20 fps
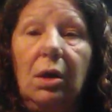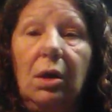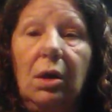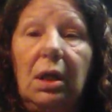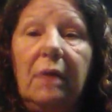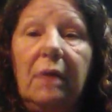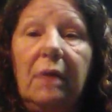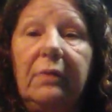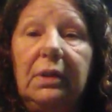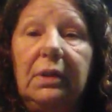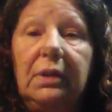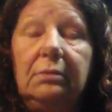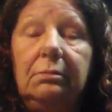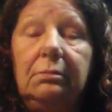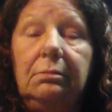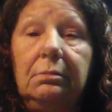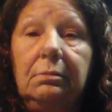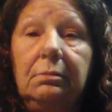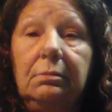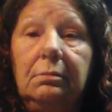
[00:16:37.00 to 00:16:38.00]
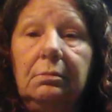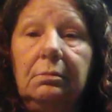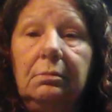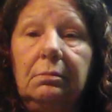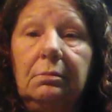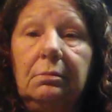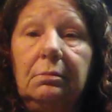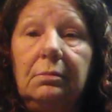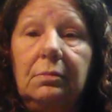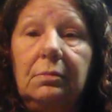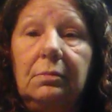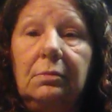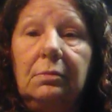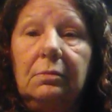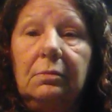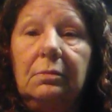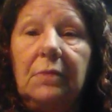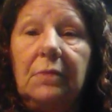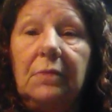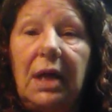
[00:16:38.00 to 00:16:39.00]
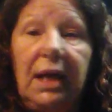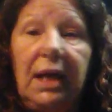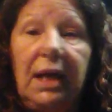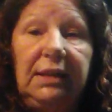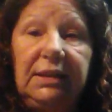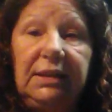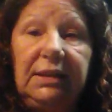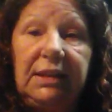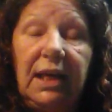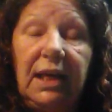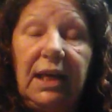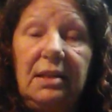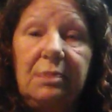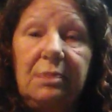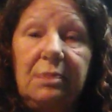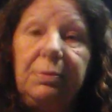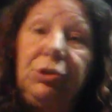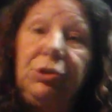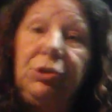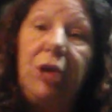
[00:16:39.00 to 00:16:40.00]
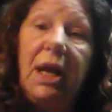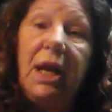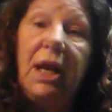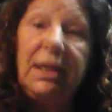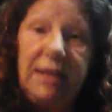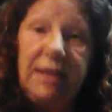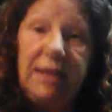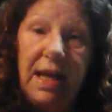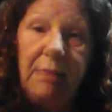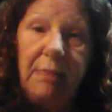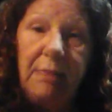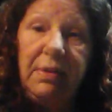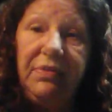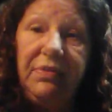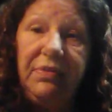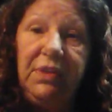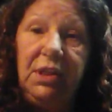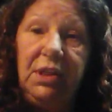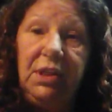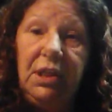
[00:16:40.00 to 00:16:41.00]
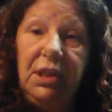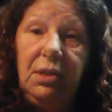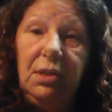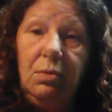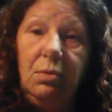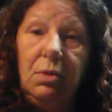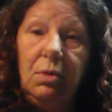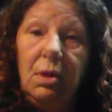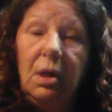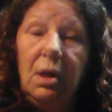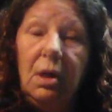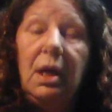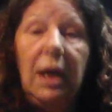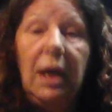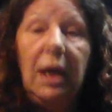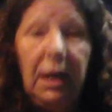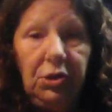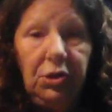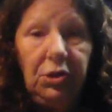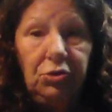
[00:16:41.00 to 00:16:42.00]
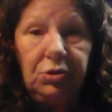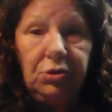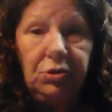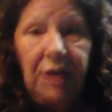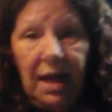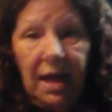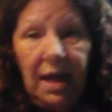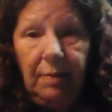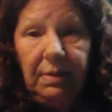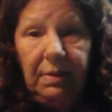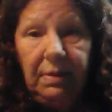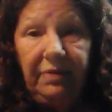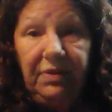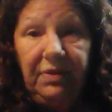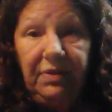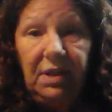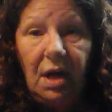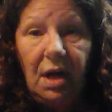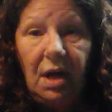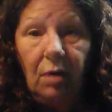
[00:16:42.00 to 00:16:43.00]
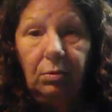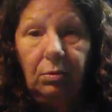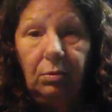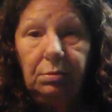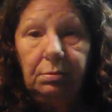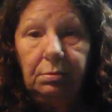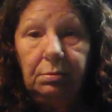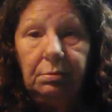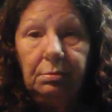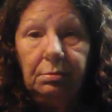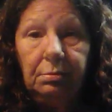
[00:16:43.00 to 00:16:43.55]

All of it. I hate to say this, but you're kind of damned if you do, and you're damned if you don't.